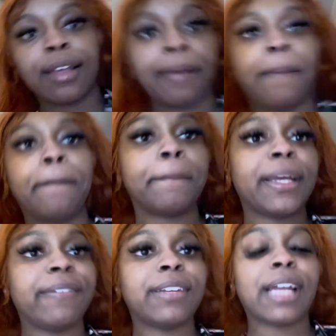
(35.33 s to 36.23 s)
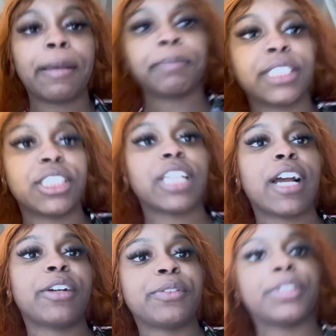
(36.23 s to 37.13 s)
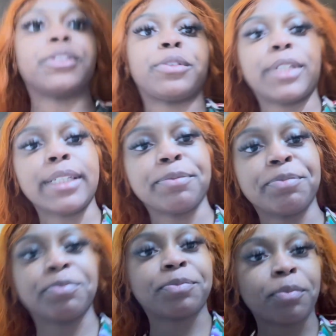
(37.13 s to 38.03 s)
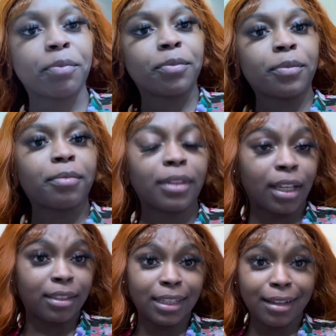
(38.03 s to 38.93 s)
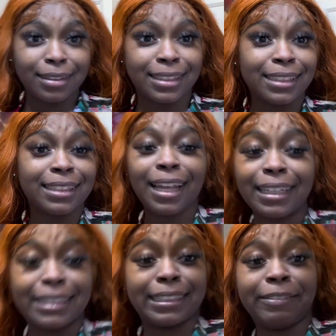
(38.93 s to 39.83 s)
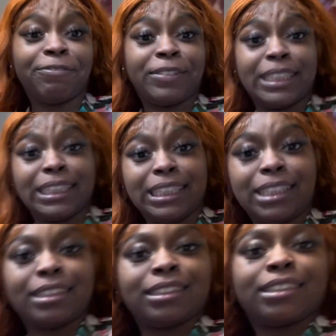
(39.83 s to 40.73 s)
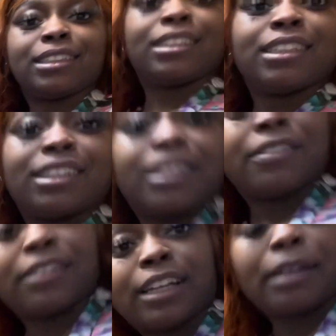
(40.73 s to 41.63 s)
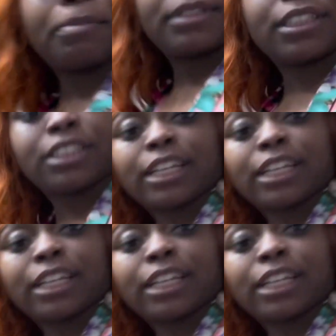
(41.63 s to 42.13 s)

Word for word: Um, I'm gonna hop in the shower real quick y'all because this light is giving I y'all